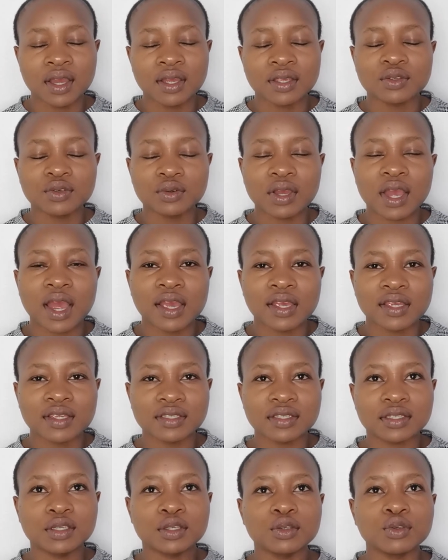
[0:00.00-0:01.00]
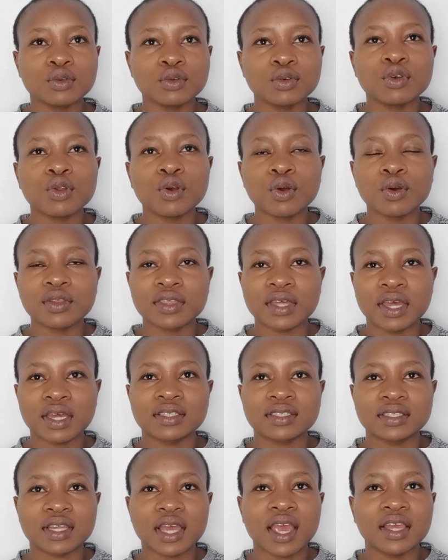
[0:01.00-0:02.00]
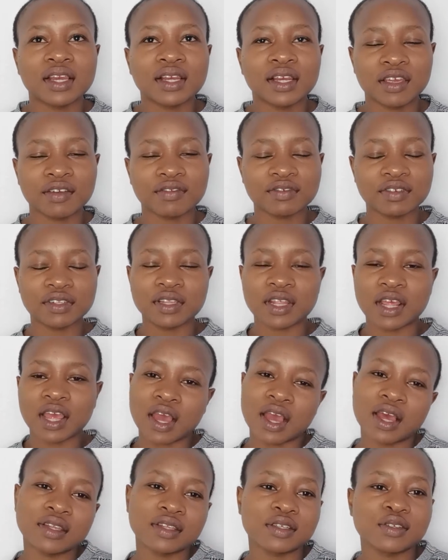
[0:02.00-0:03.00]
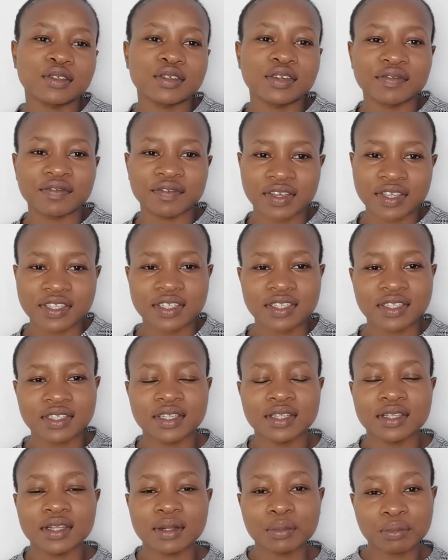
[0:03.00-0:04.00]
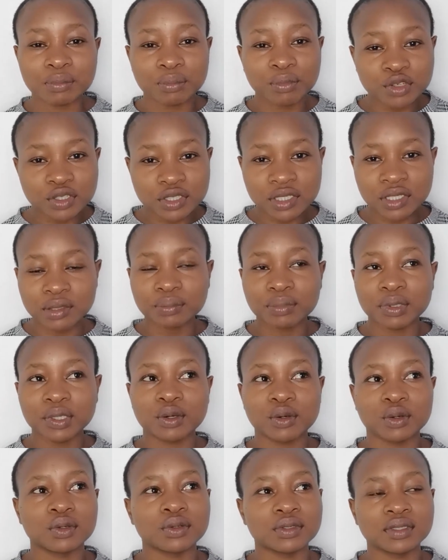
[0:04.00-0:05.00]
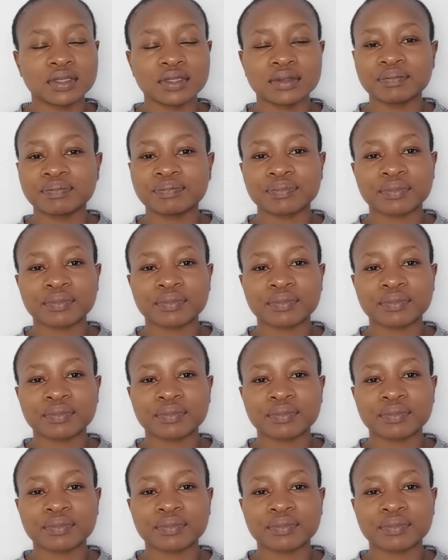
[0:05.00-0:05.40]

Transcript: You guys, you know that I left the other university mostly because